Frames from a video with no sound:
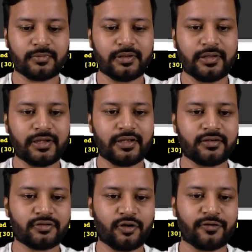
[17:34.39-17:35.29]
there,
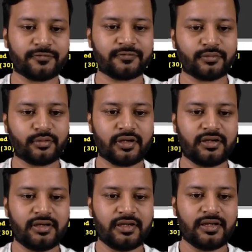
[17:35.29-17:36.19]
Saurav. Okay,
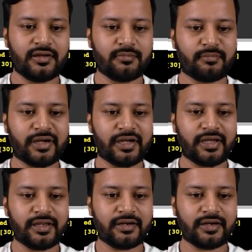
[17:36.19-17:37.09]

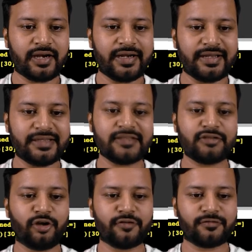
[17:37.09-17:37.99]
my ID is
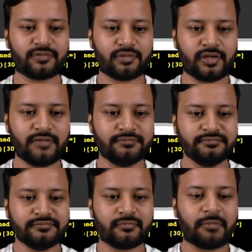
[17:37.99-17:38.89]
Saurav. Okay,
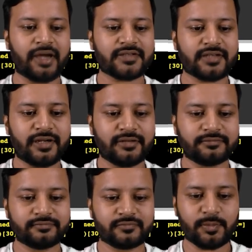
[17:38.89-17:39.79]
marks are,
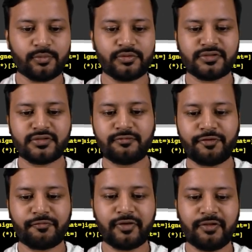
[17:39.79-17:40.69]
suppose,
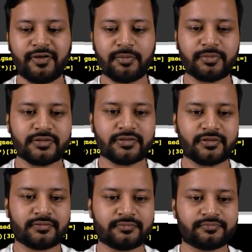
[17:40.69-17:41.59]
55%.
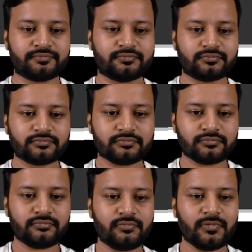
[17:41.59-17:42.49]

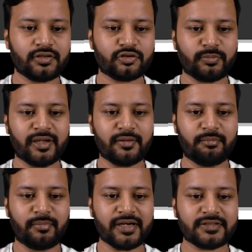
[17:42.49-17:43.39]
So my
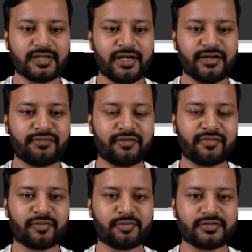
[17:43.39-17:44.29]
marks are
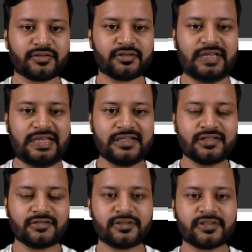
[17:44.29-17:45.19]
55%.
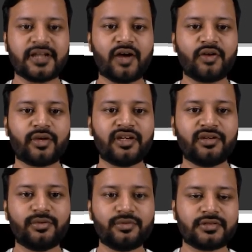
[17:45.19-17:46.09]
So this is how you can
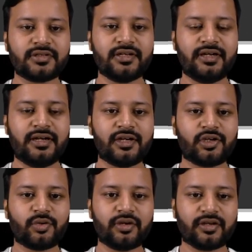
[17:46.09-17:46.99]
use
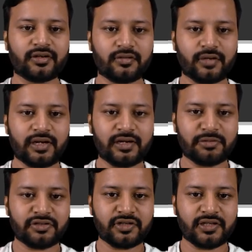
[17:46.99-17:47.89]
union. Okay, let me
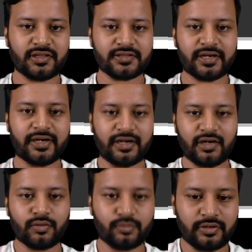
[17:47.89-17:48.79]
change this ID
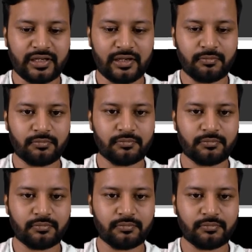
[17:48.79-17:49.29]
to name,